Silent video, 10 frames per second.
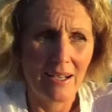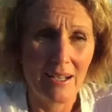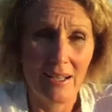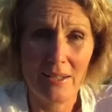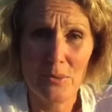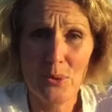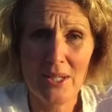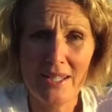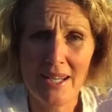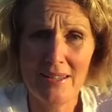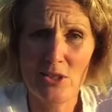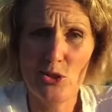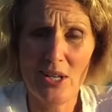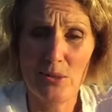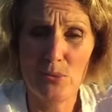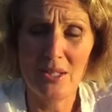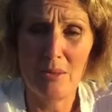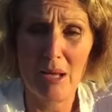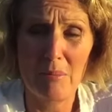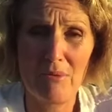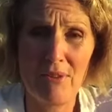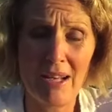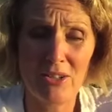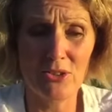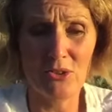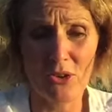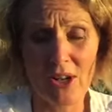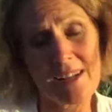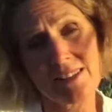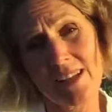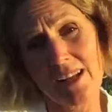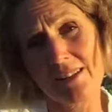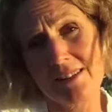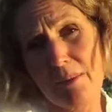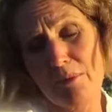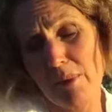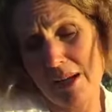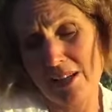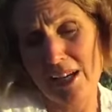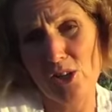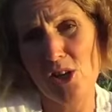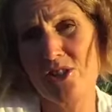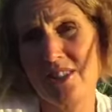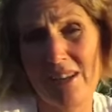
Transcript: I didn't want to take this drug that was going to make me fat because you've got to understand at the time of my diagnosis,